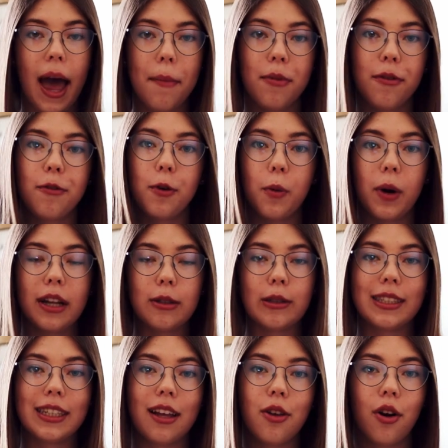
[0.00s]
app if you want to
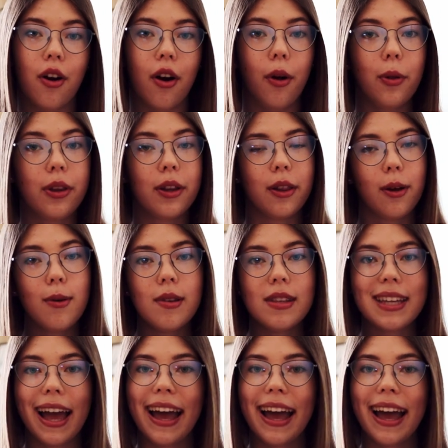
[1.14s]
sell your old clothes.